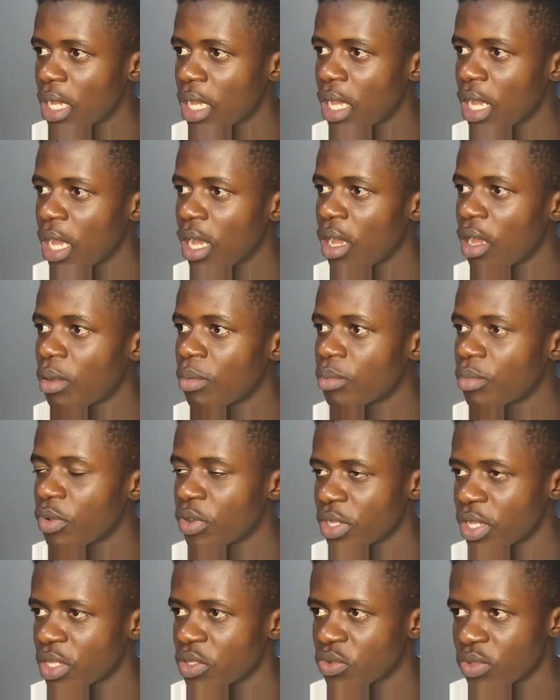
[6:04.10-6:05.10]

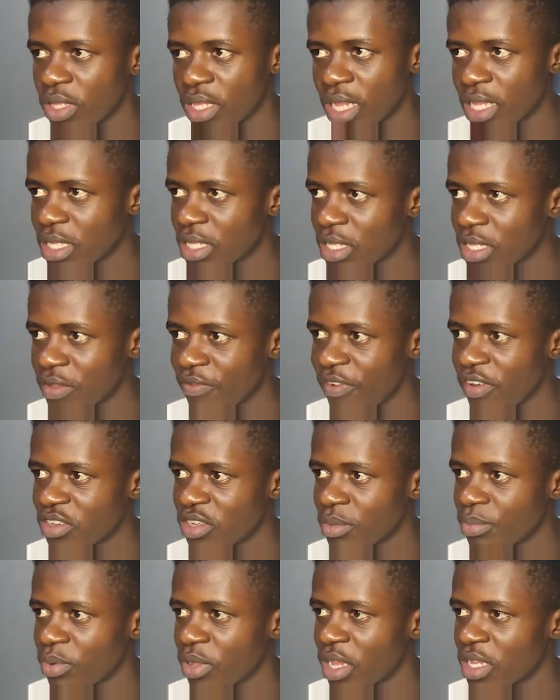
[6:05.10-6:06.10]
okay, so this is a very
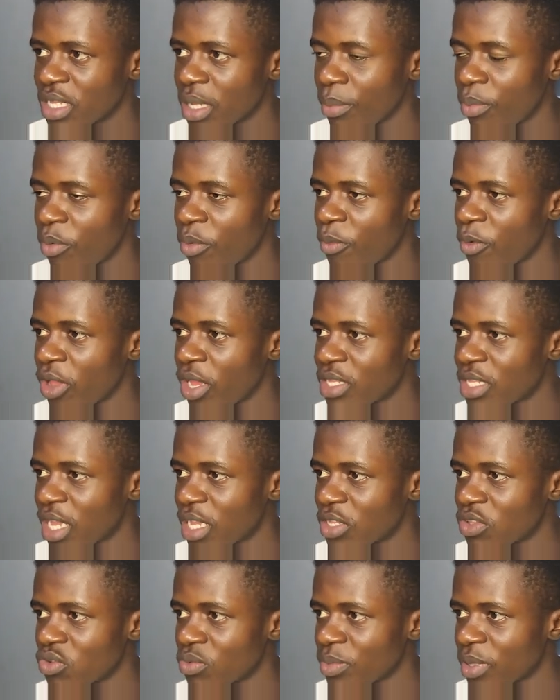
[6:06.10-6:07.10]
simple example, but let's say
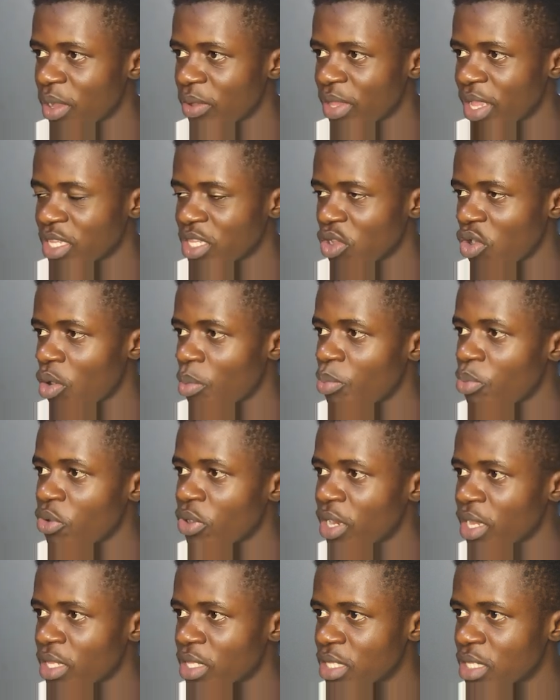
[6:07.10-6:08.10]
assume now there's a
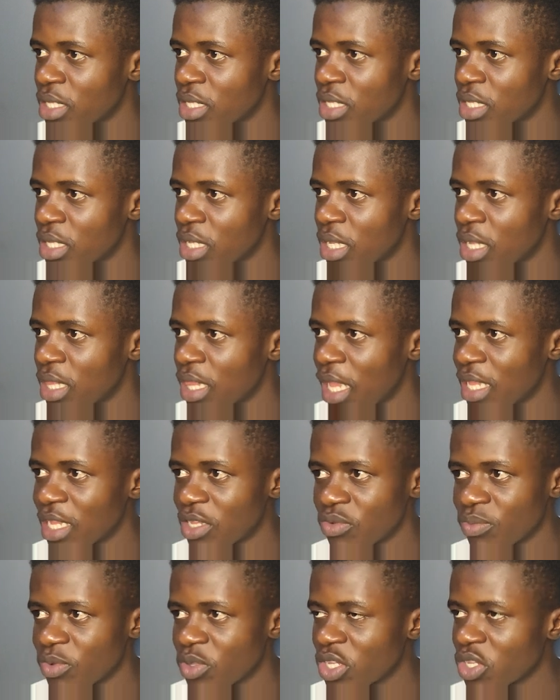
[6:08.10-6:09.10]
component. Let's
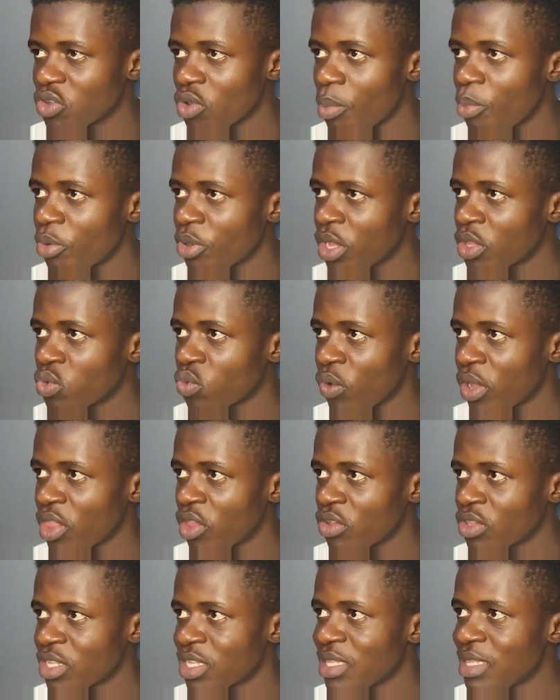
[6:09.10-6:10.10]
assume this component 1
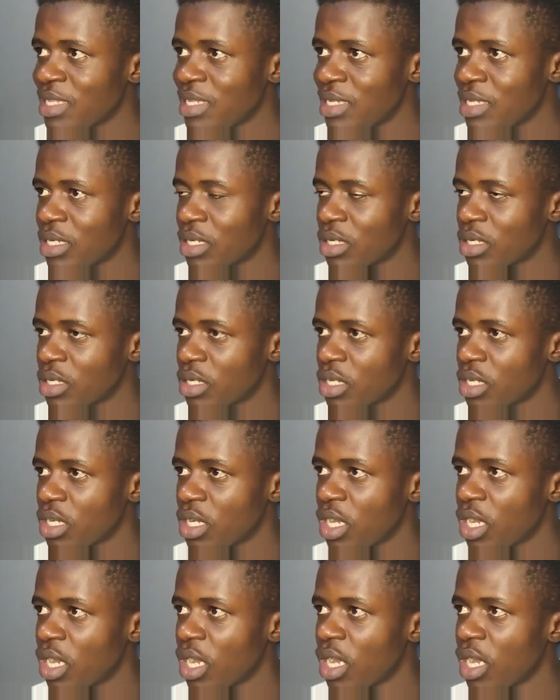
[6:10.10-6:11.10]
doesn't need
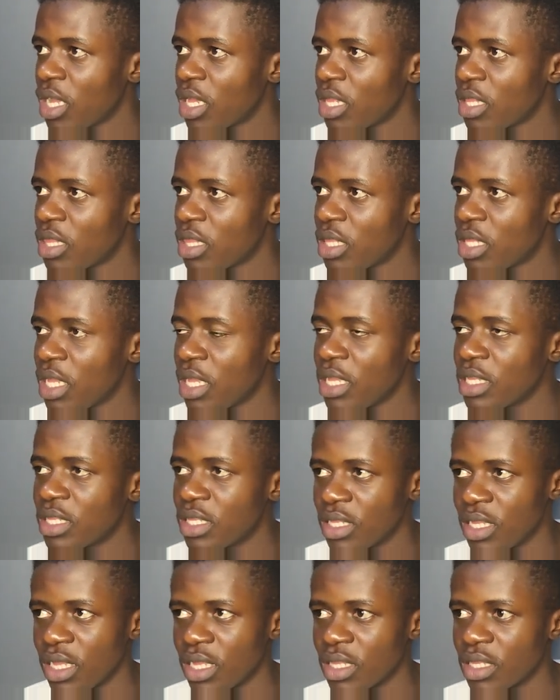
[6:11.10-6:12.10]
the
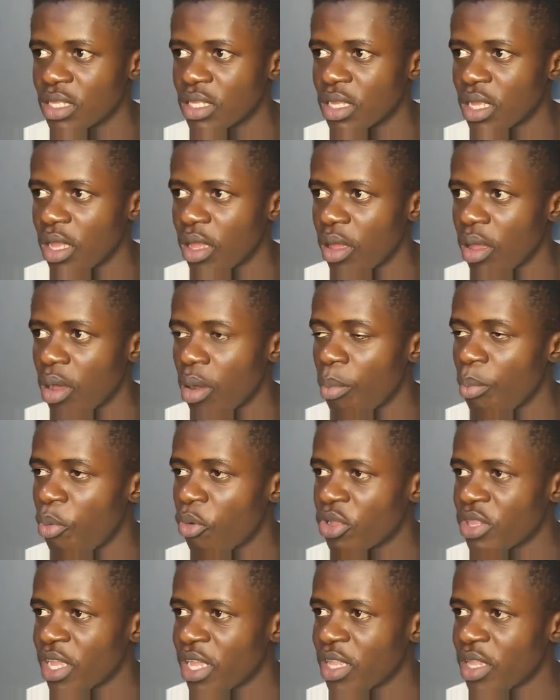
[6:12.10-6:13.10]
state,
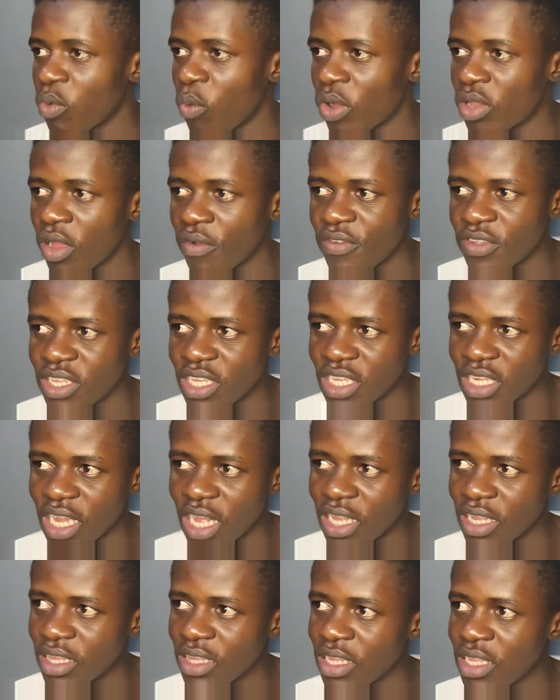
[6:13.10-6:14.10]
but then one of his
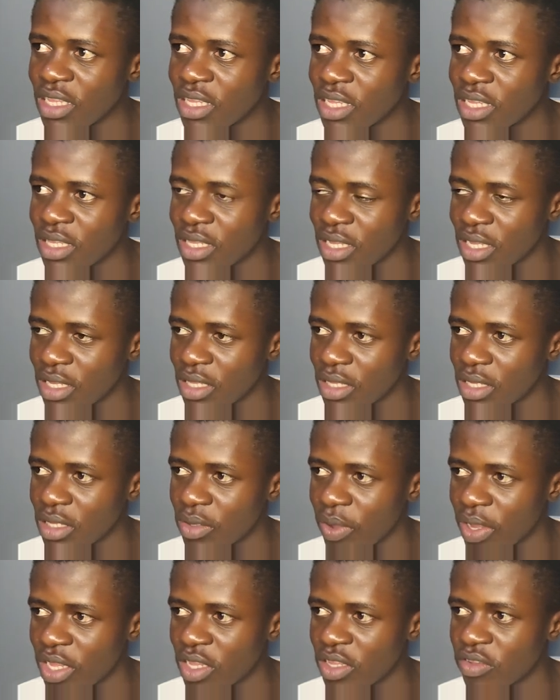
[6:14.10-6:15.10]
child needs the state.
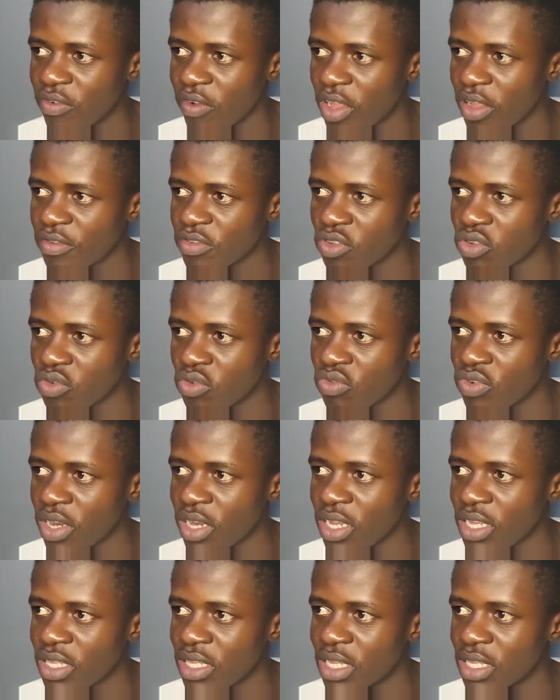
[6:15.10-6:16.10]
One of his children
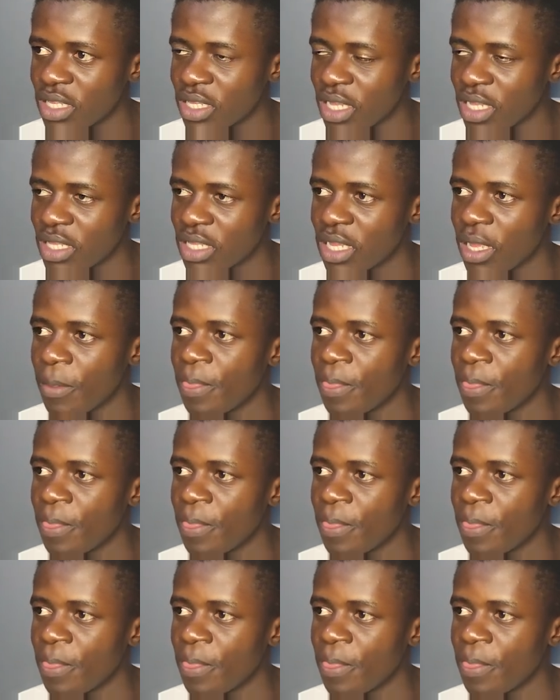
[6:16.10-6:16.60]
needs the state.